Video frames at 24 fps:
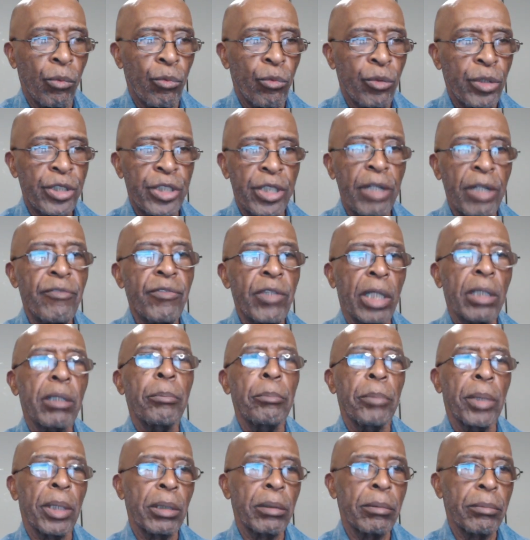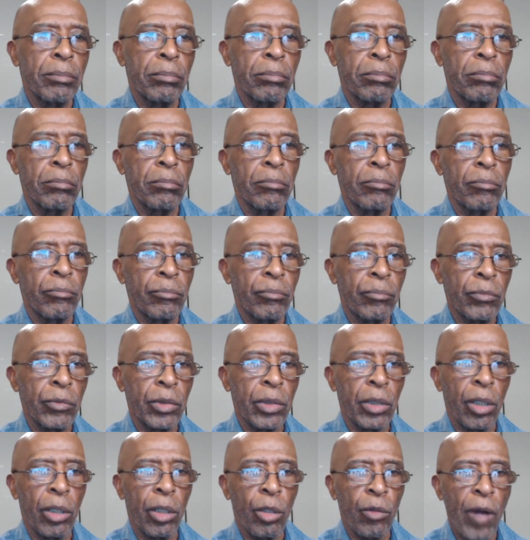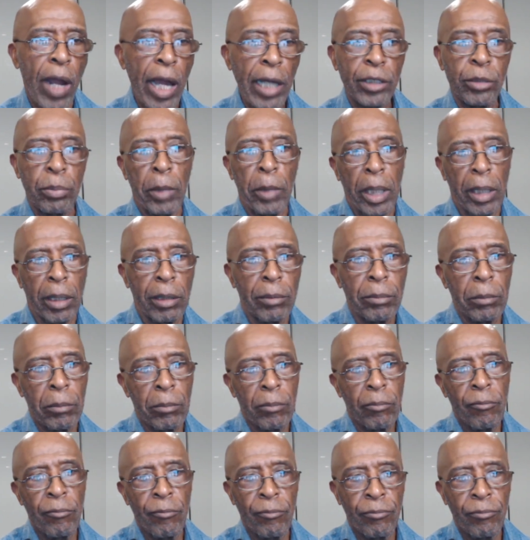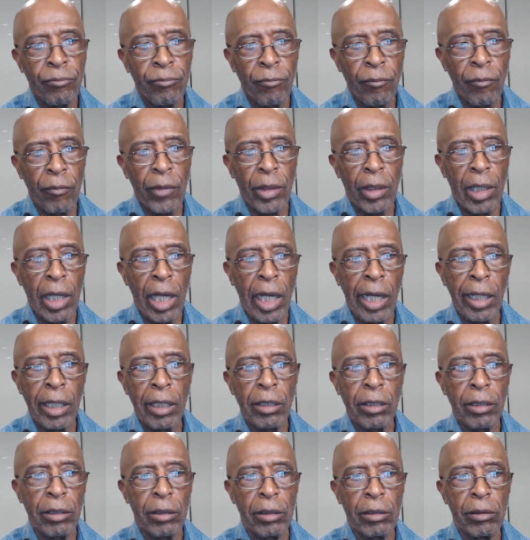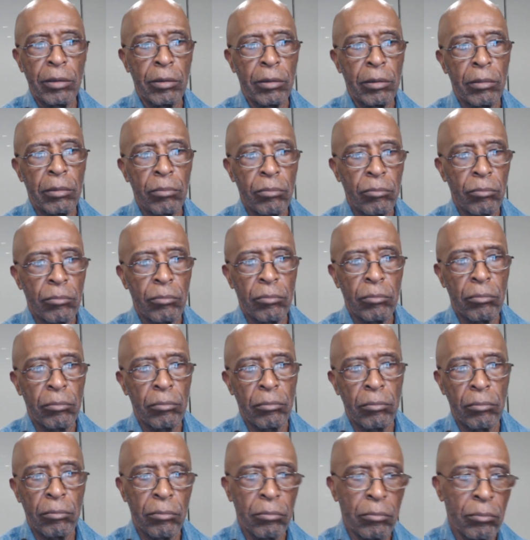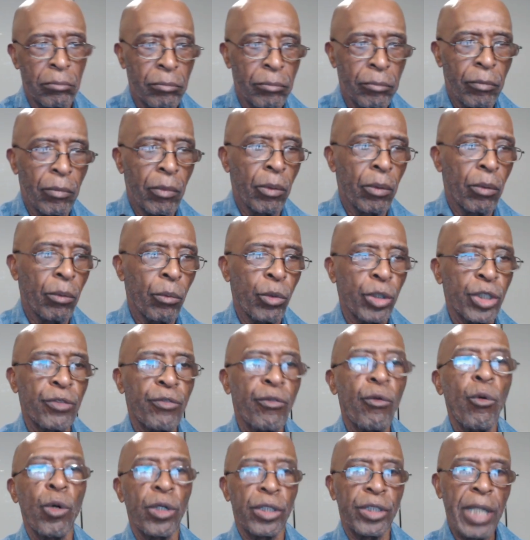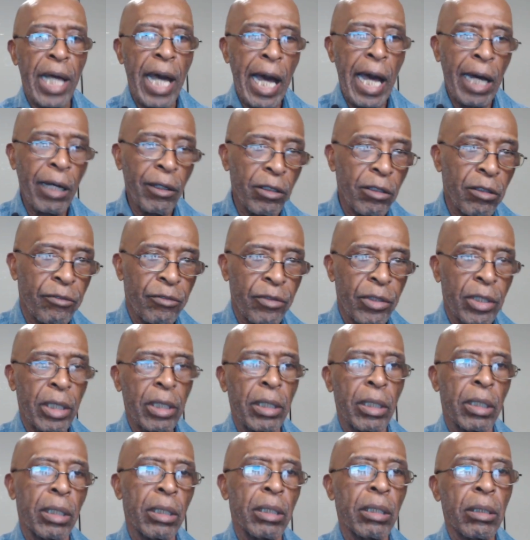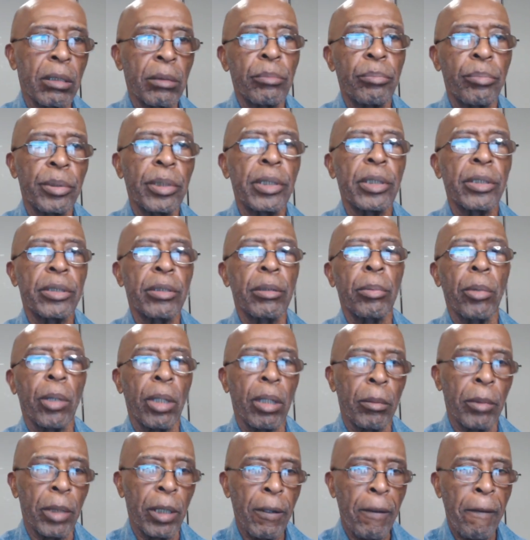received nothing but harassment and was forced out of the police department.